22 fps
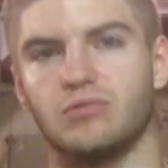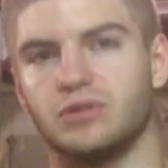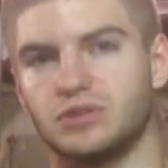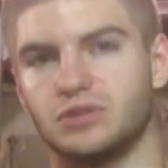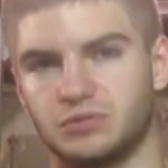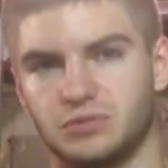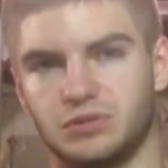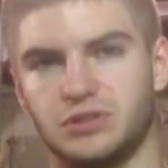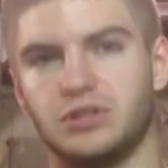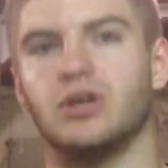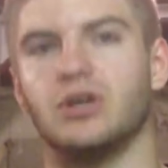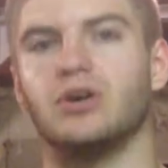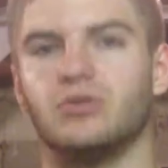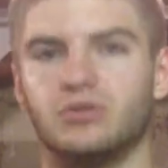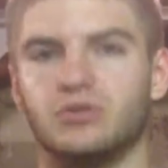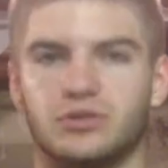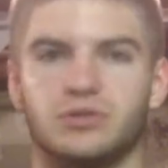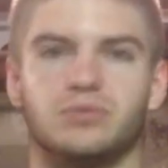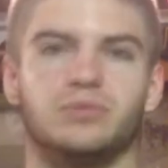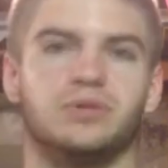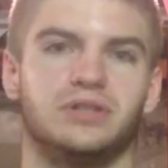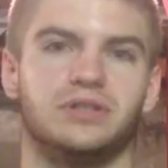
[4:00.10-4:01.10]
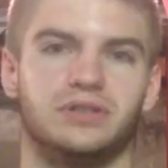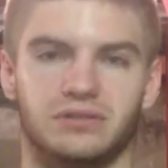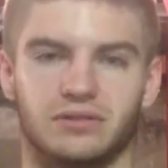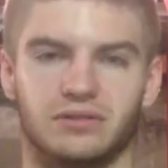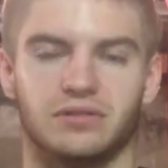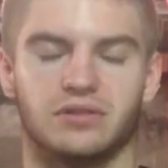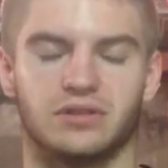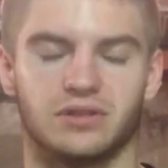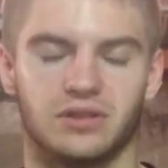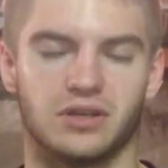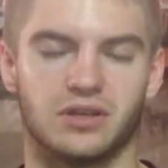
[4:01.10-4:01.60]
which we know to be
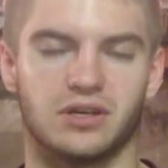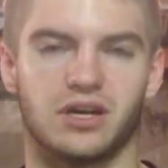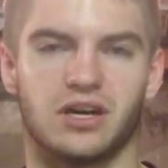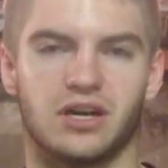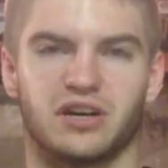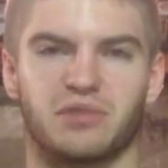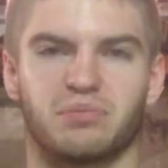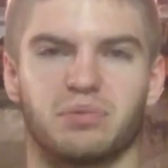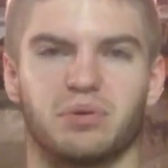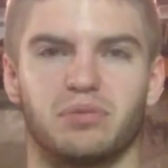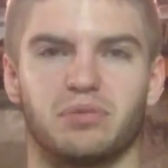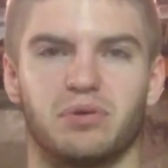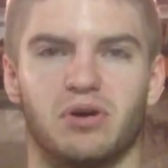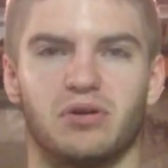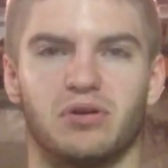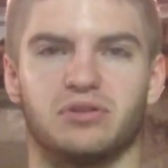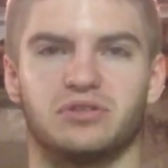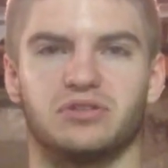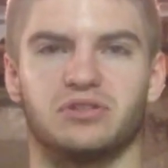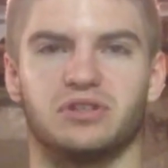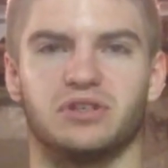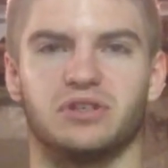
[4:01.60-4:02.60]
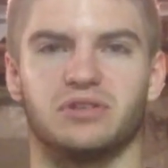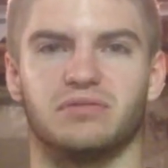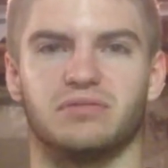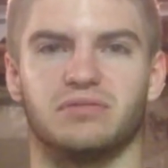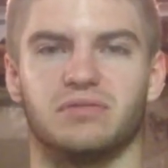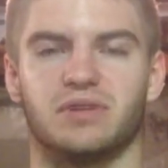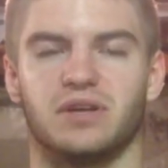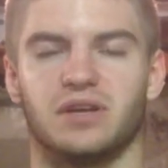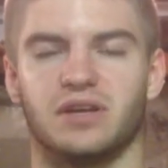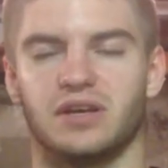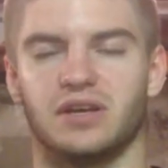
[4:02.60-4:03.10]
a proponent to
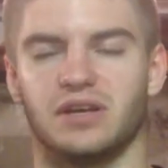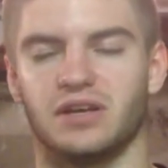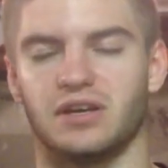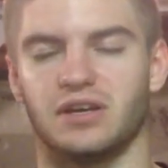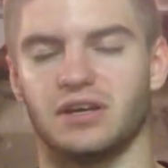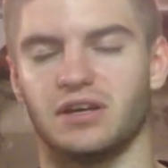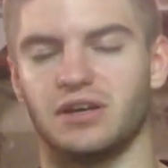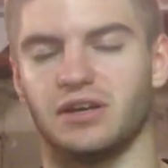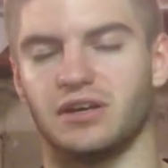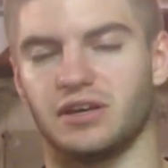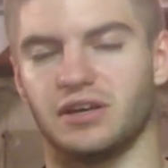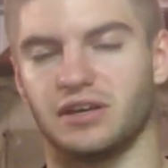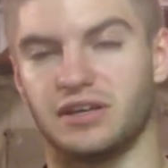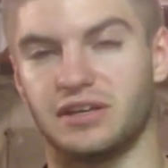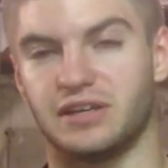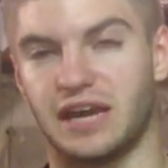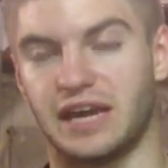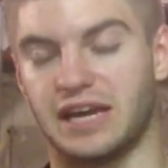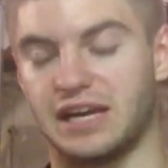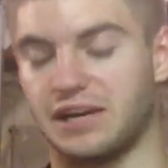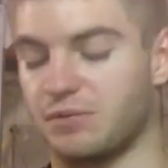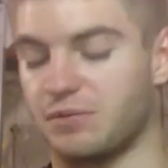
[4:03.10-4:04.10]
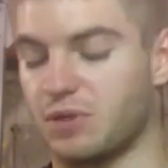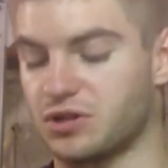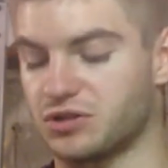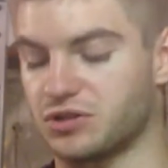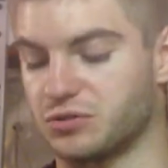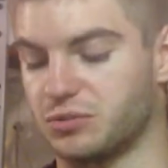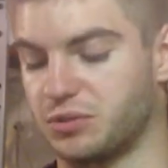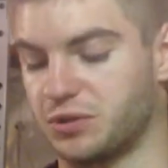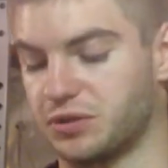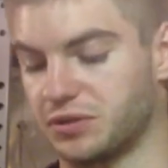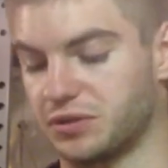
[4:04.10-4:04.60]
gaining
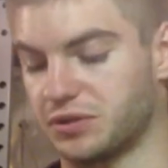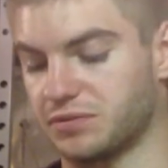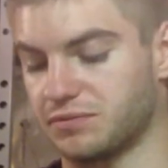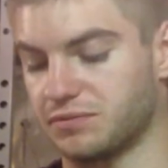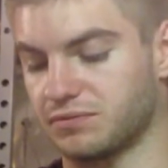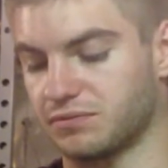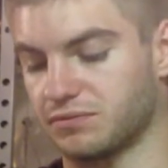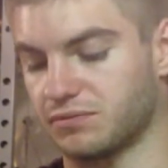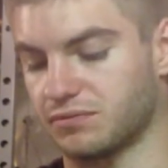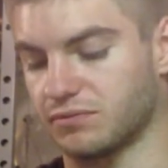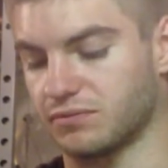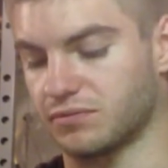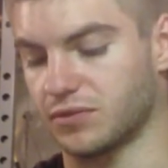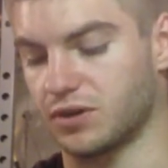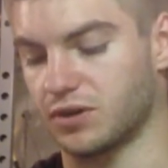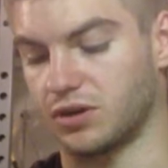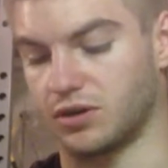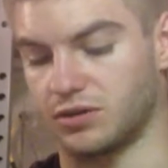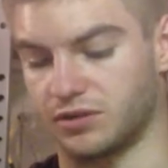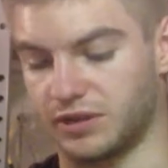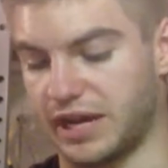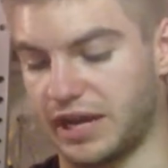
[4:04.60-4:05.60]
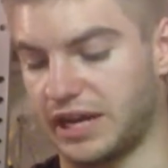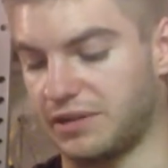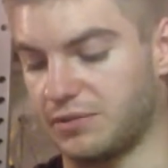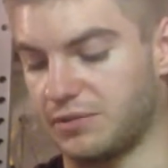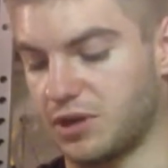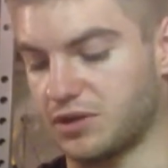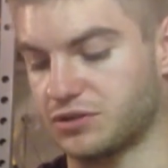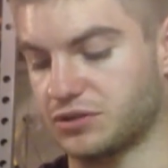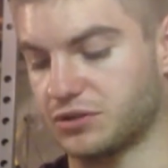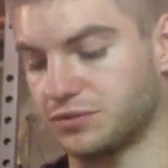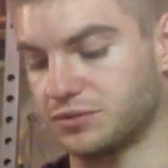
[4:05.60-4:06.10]
muscle building, or gaining
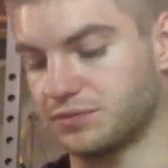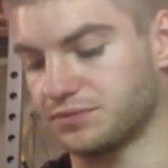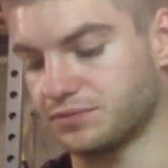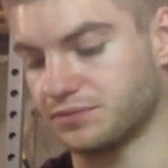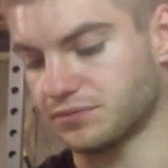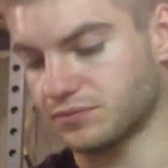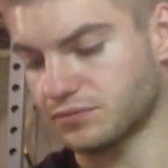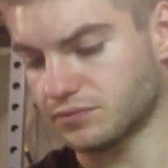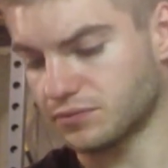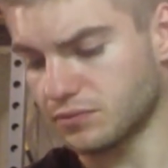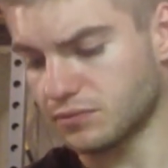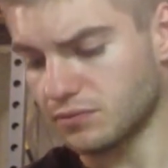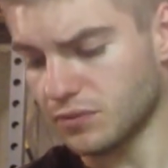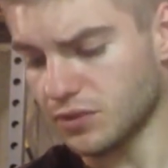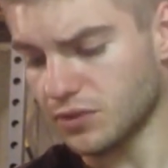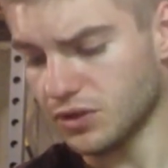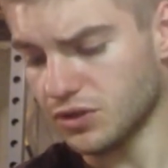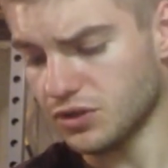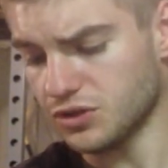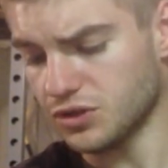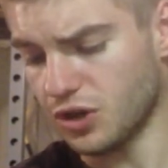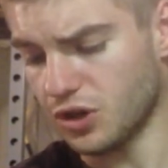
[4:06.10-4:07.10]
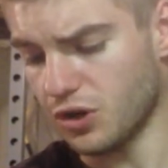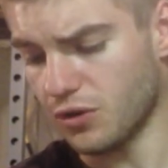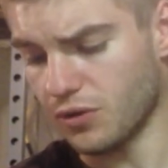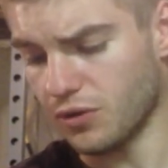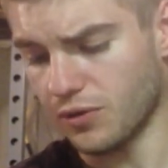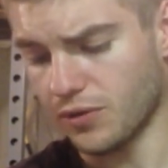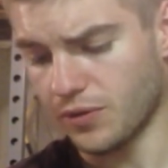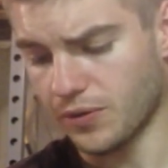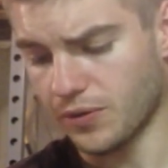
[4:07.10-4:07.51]
muscle. So,